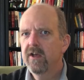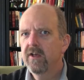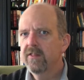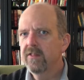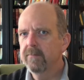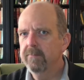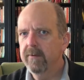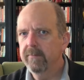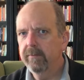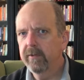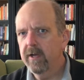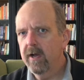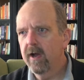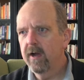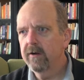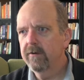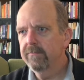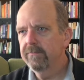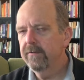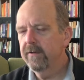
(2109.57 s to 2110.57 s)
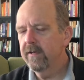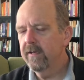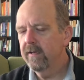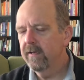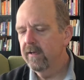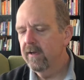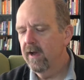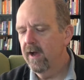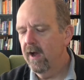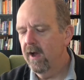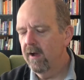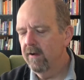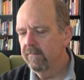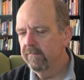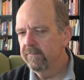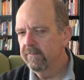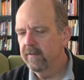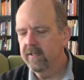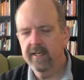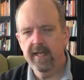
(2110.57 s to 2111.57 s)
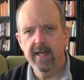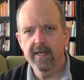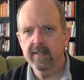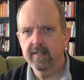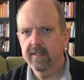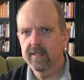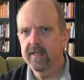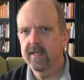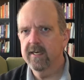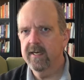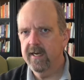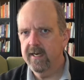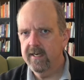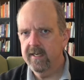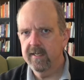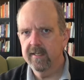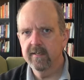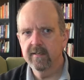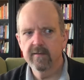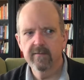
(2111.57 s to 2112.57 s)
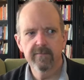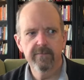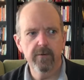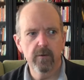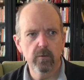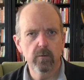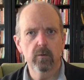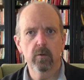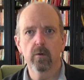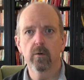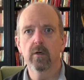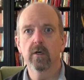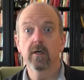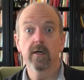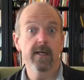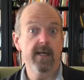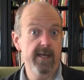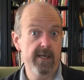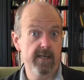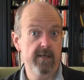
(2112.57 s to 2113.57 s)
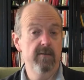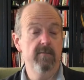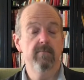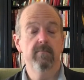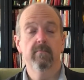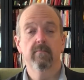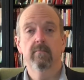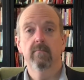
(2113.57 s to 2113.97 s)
the bibliography of Atlantic Canadian folklore in